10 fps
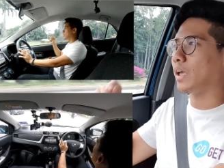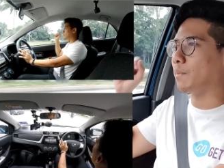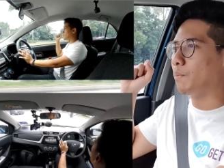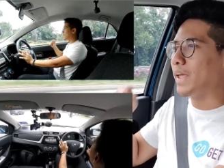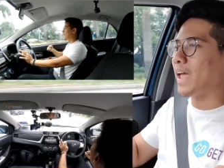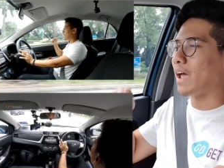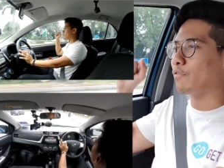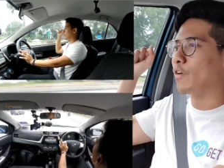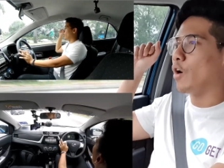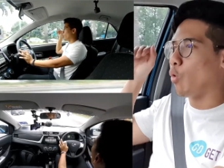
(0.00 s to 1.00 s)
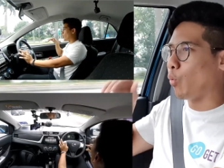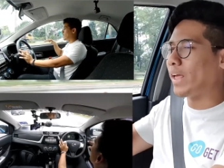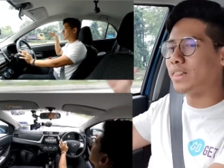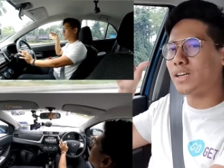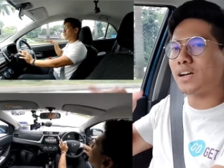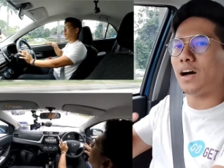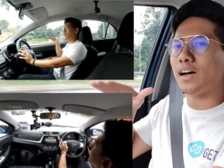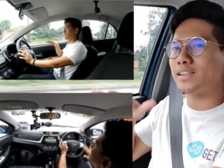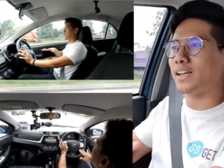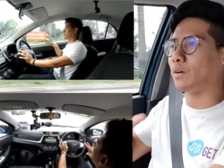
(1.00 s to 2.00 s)
It may have weighed the car
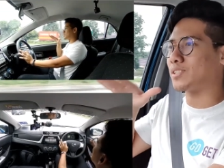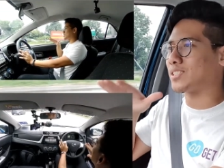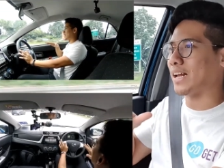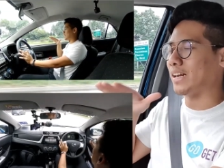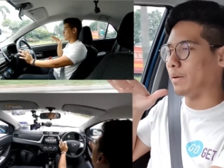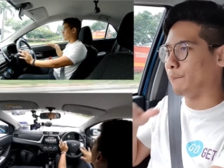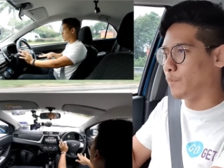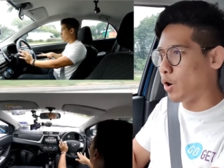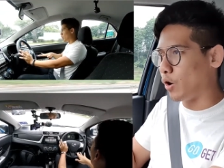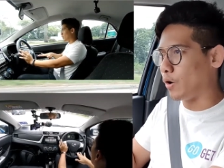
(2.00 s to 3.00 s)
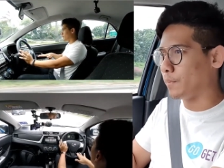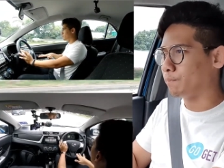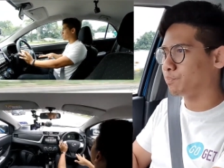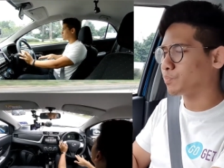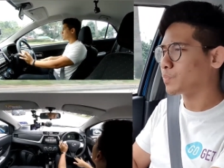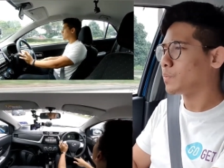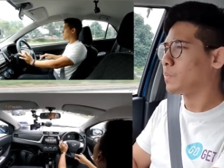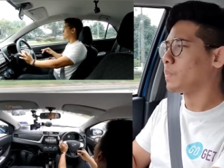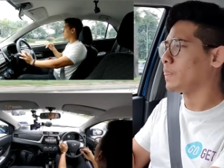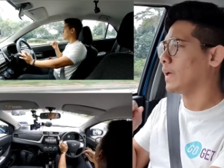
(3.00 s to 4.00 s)
down slightly more.
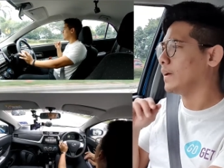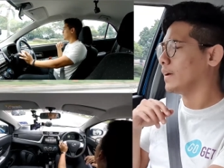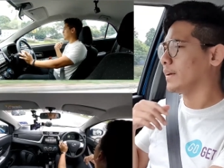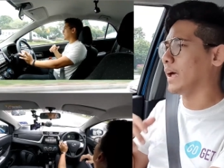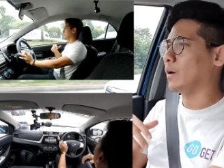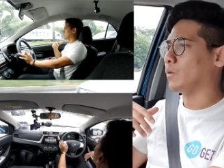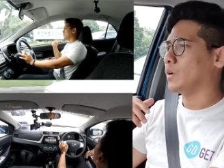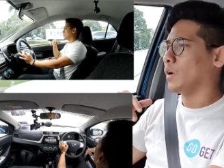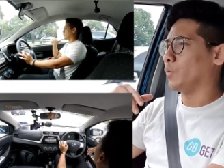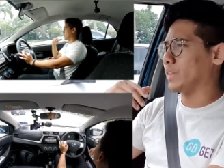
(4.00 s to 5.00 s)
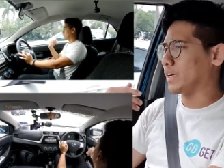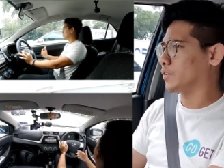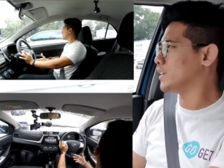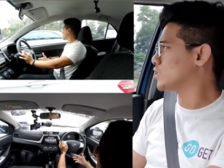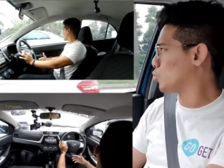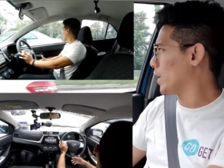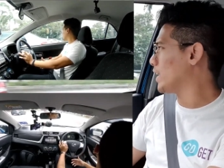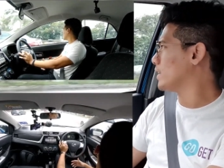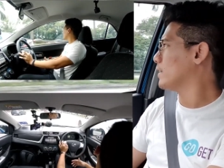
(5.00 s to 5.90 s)
Now, with increased weight,